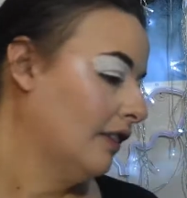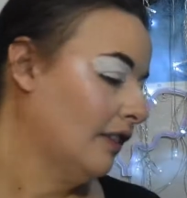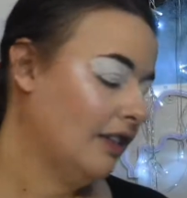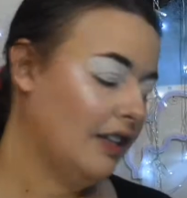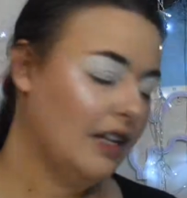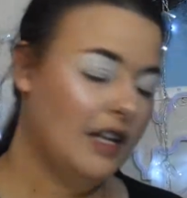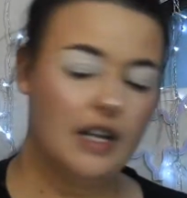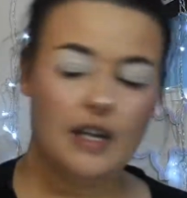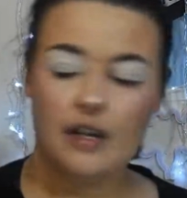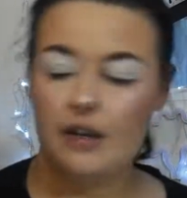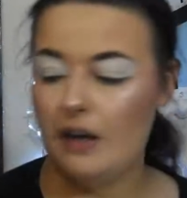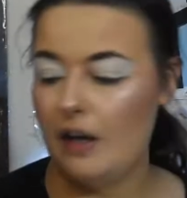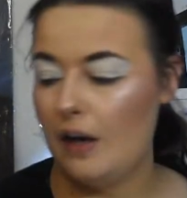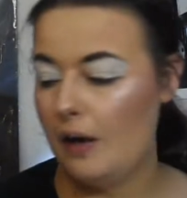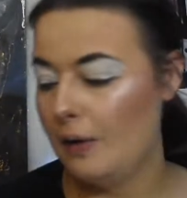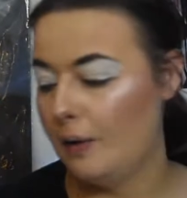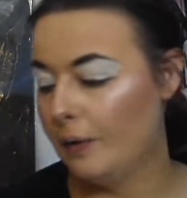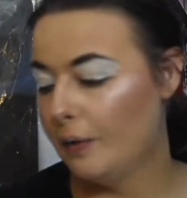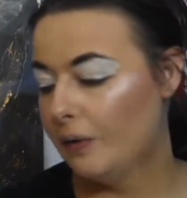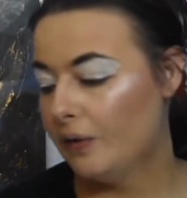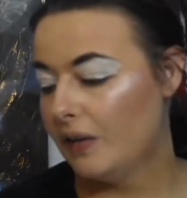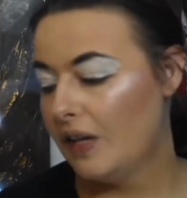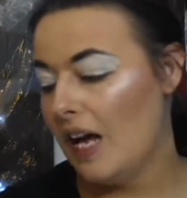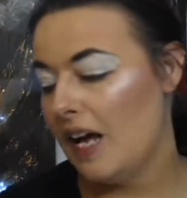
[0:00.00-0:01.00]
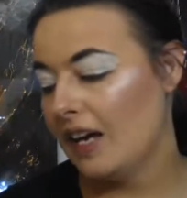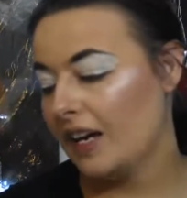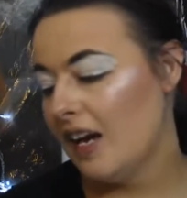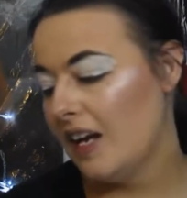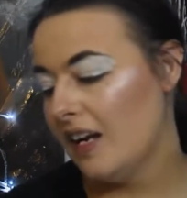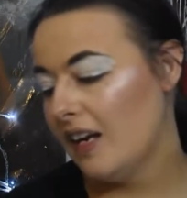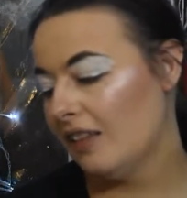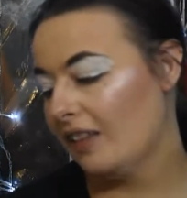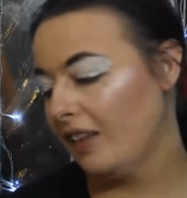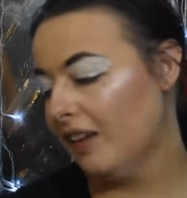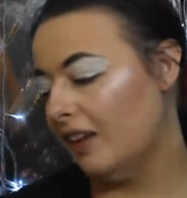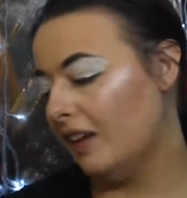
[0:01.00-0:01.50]
You know, that
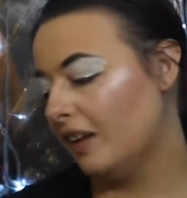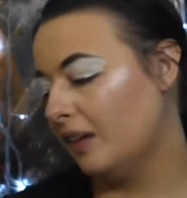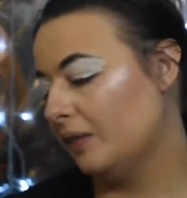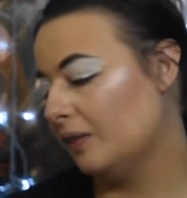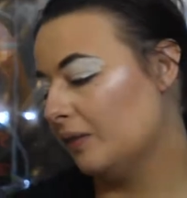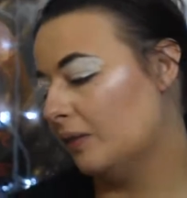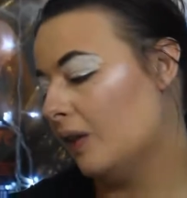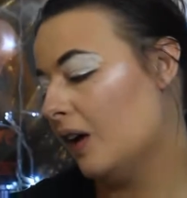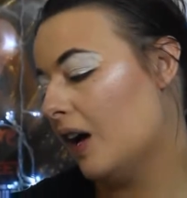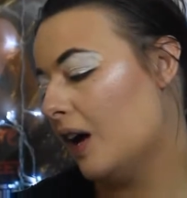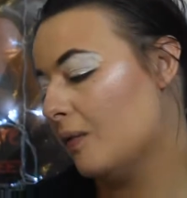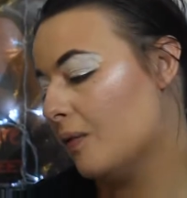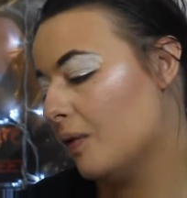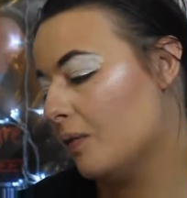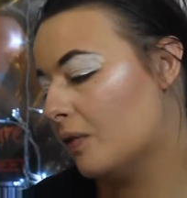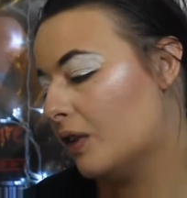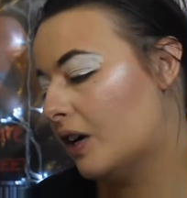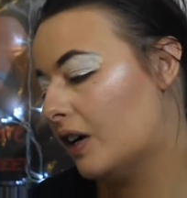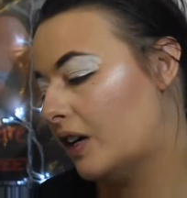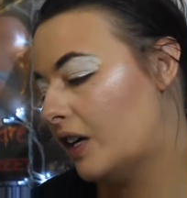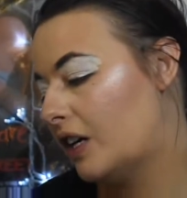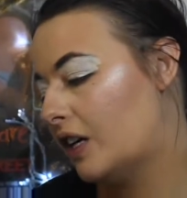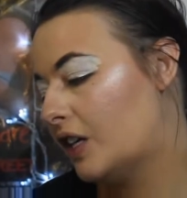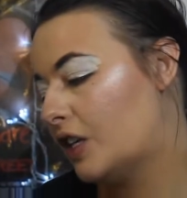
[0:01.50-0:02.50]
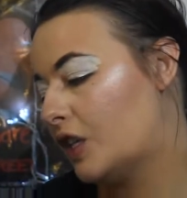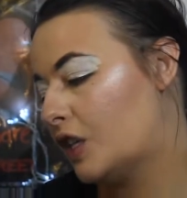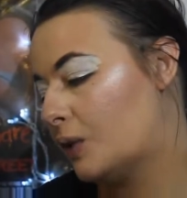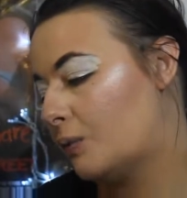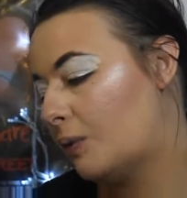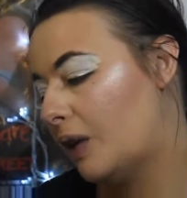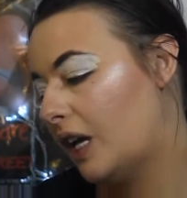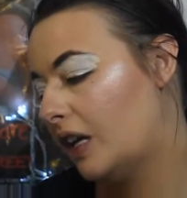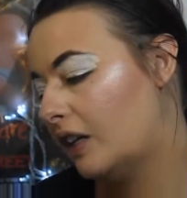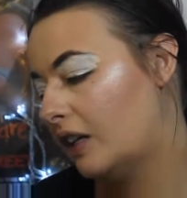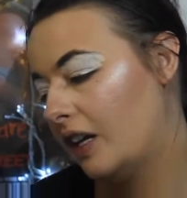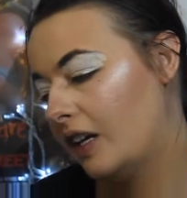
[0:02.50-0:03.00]
kind of thing. I remember it just
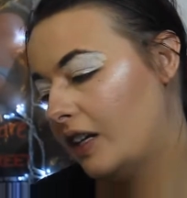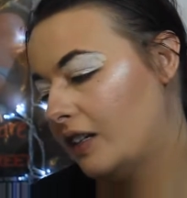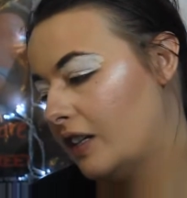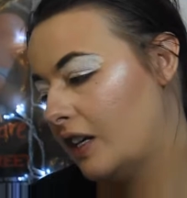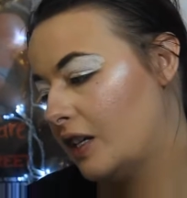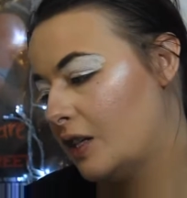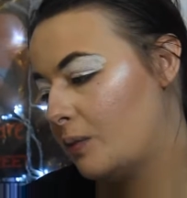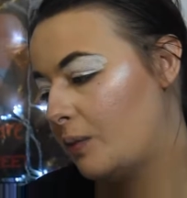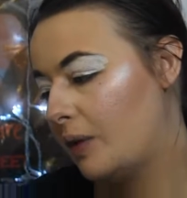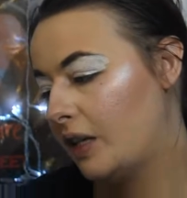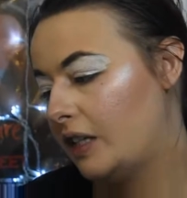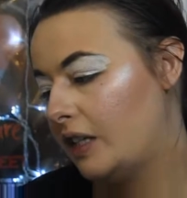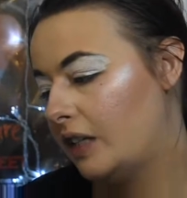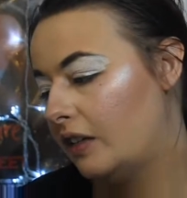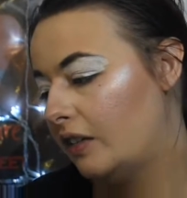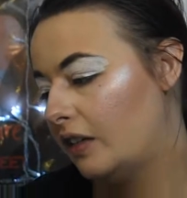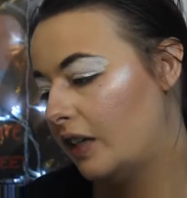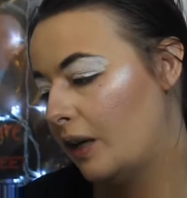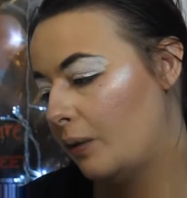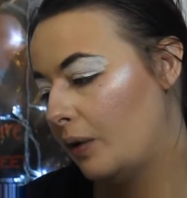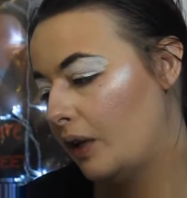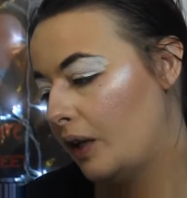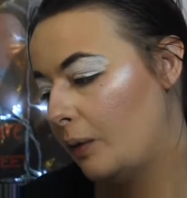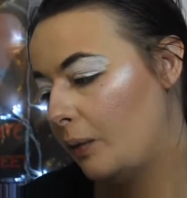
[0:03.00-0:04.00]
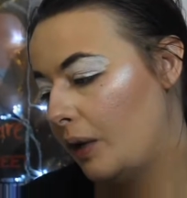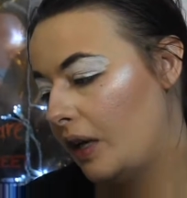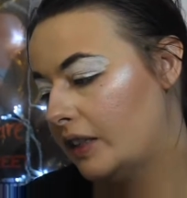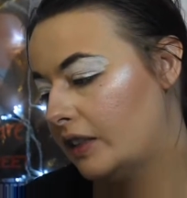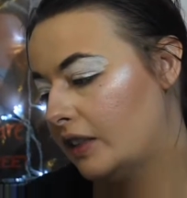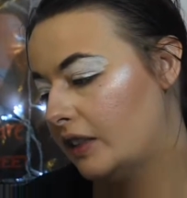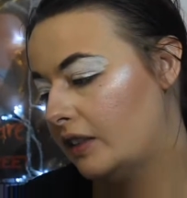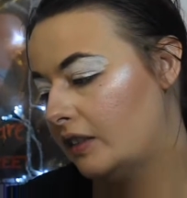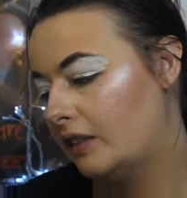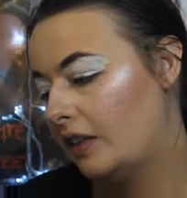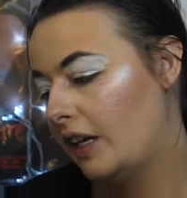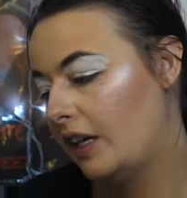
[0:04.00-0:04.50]
being like such a big deal, and it really
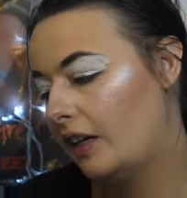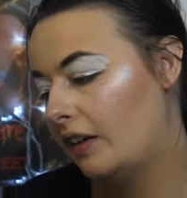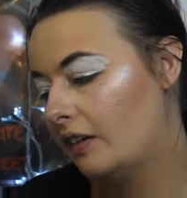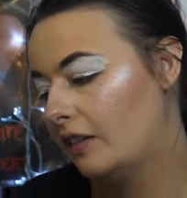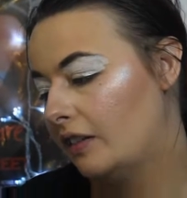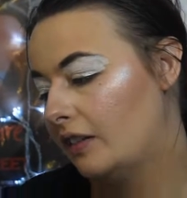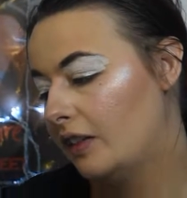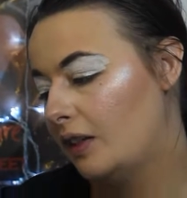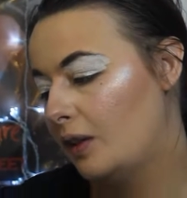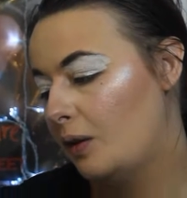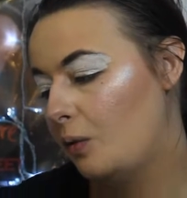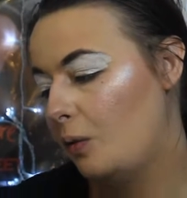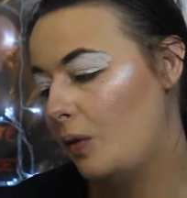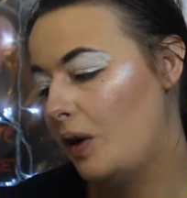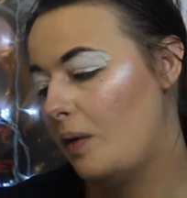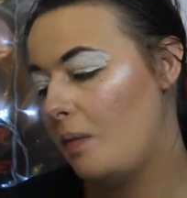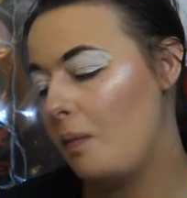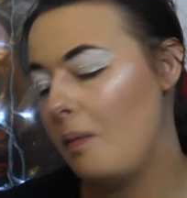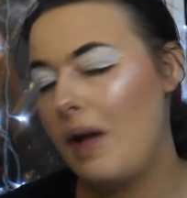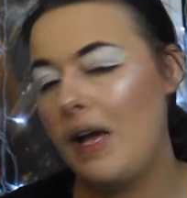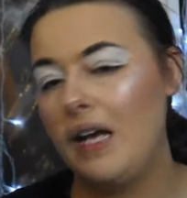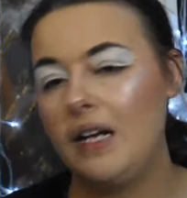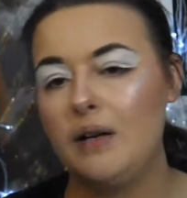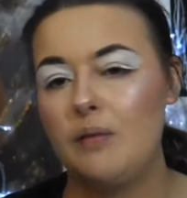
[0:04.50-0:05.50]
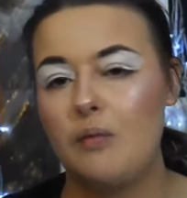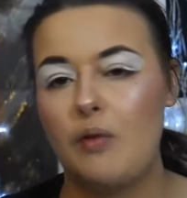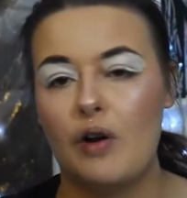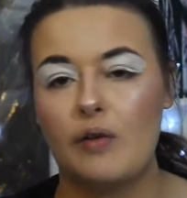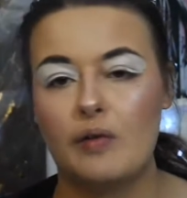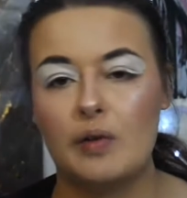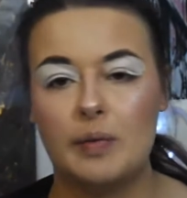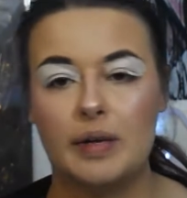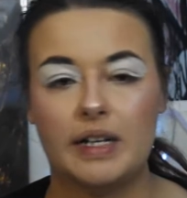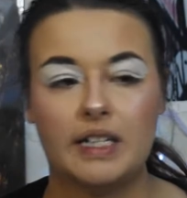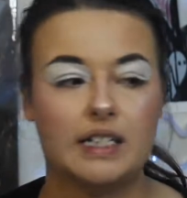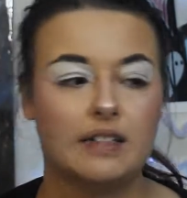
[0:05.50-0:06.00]
wasn't. Like, we made it more
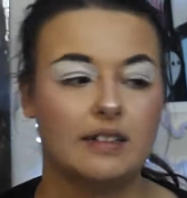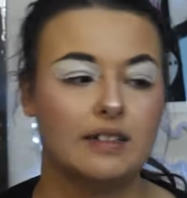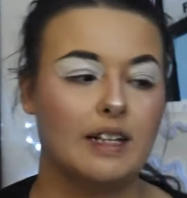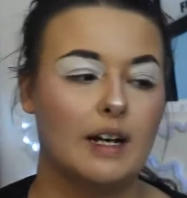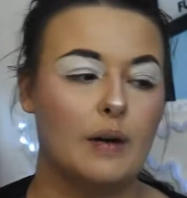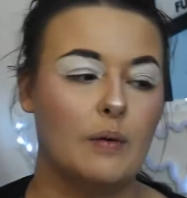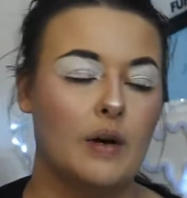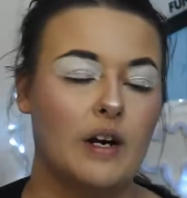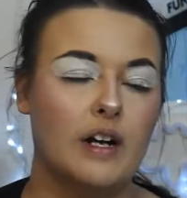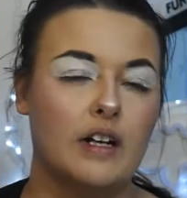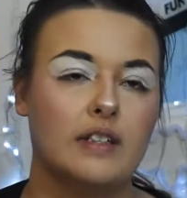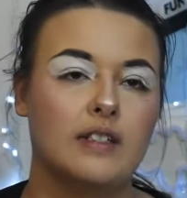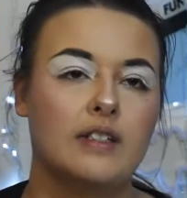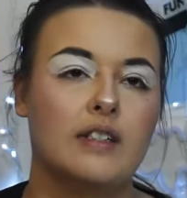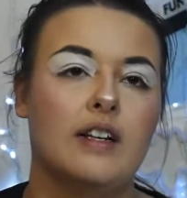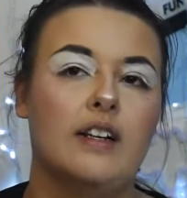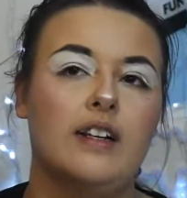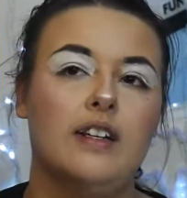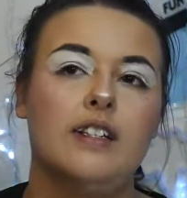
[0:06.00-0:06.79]
of a big deal than it was.